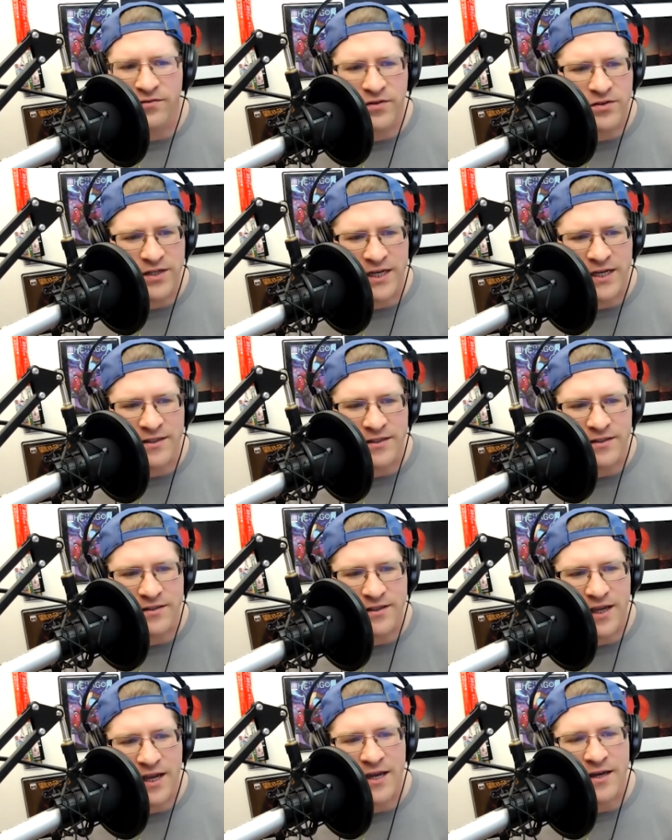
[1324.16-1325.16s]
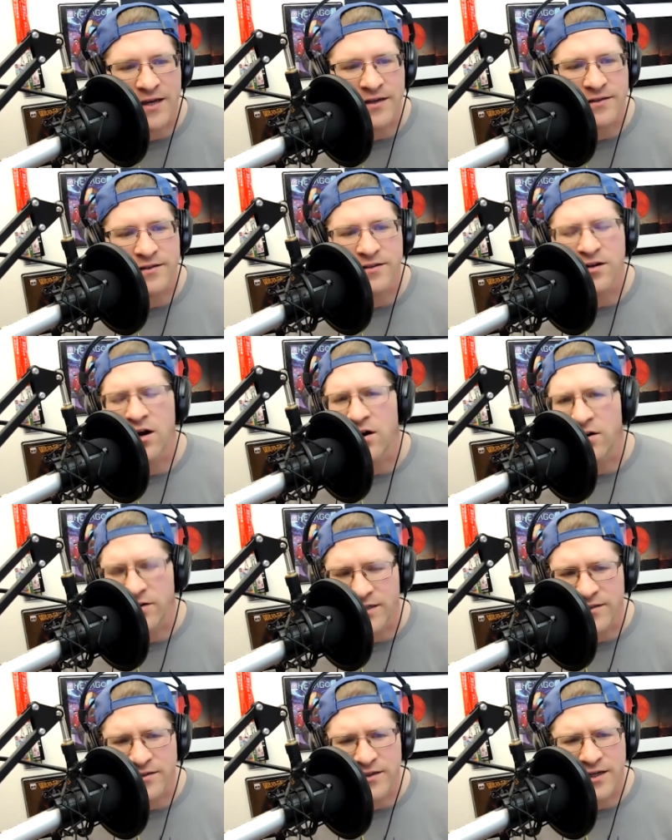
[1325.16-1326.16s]
of your talents as an
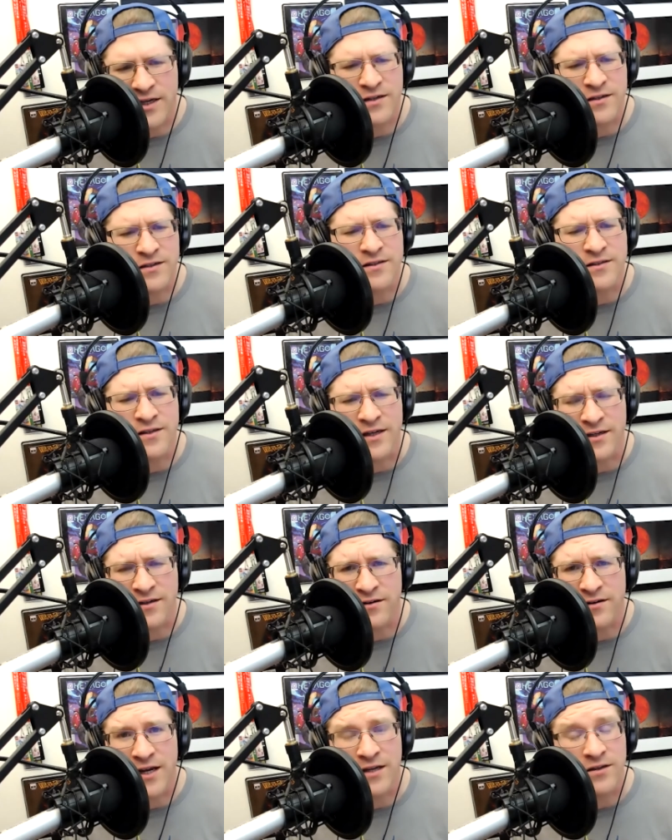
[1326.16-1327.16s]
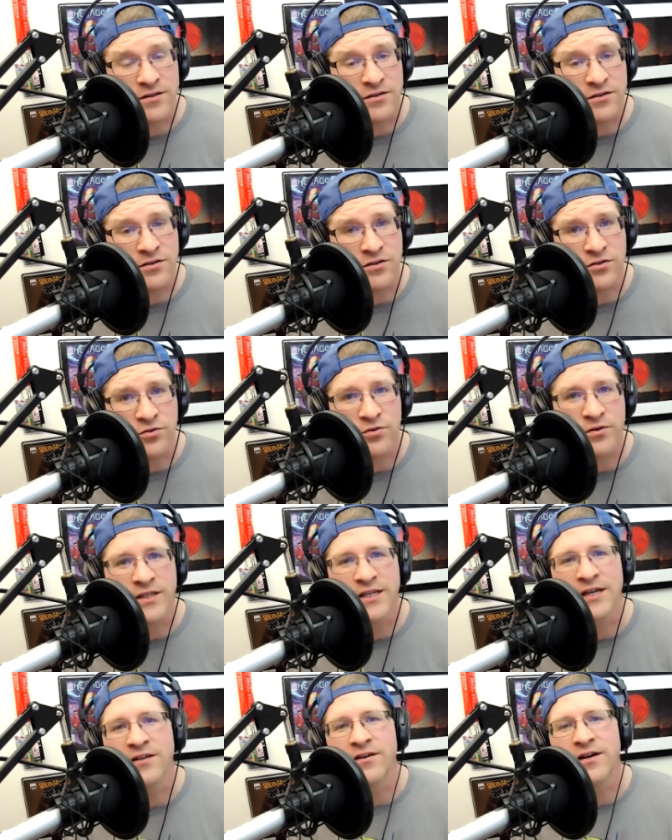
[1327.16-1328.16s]
artist and a designer and a
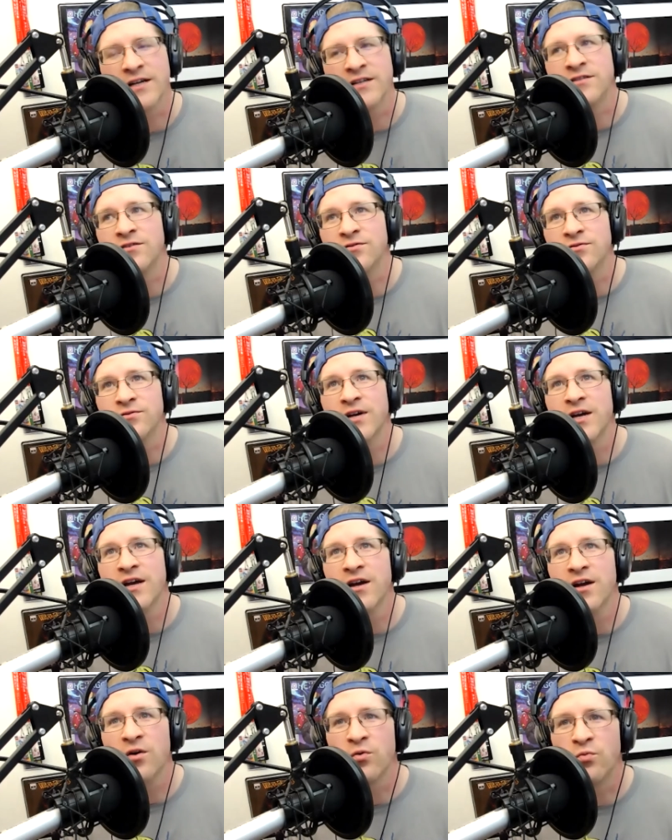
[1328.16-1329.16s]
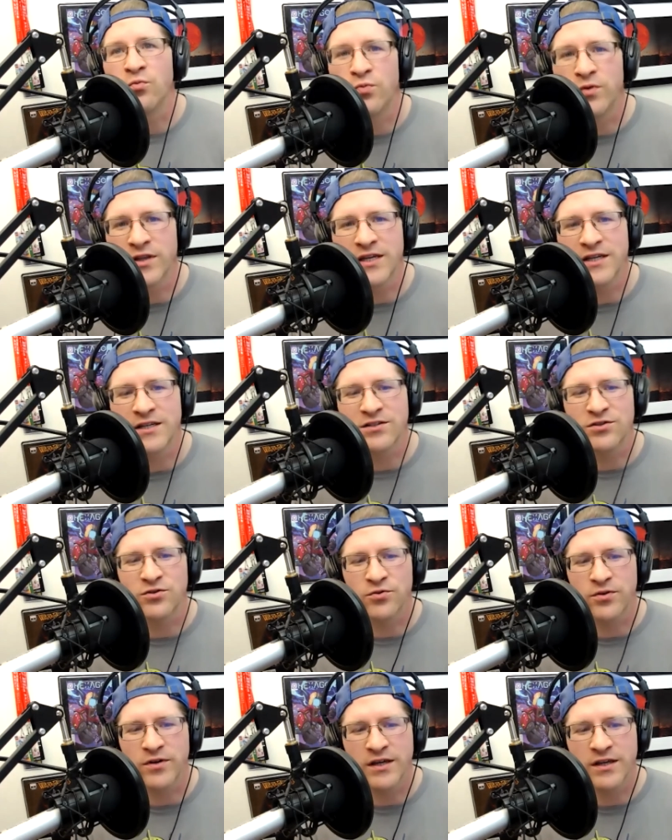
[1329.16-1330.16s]
storyteller. I do really
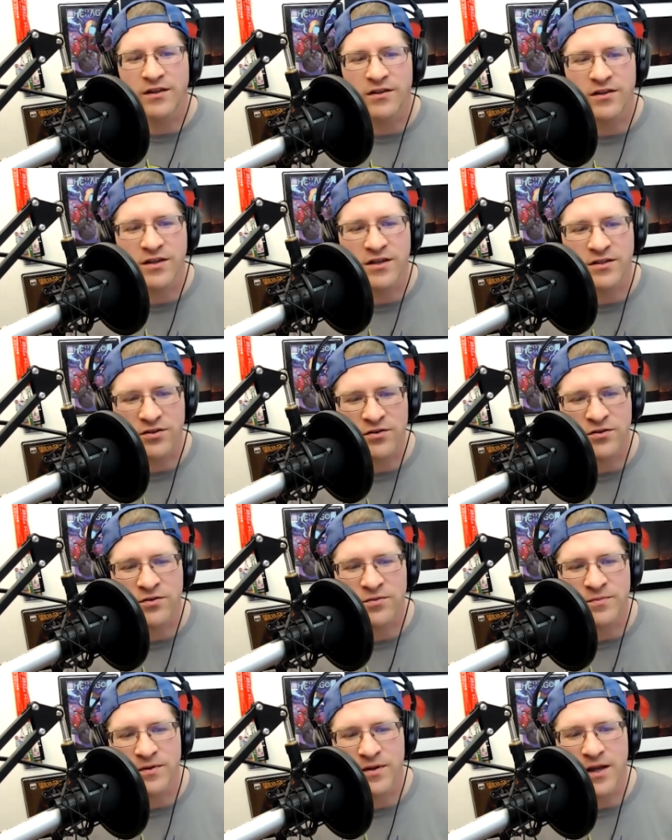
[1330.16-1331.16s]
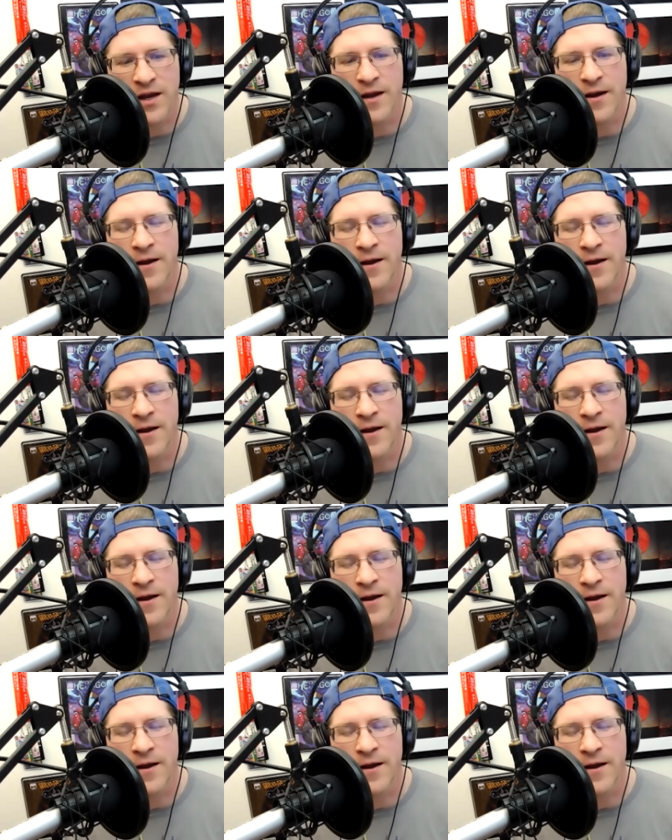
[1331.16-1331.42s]
enjoy the term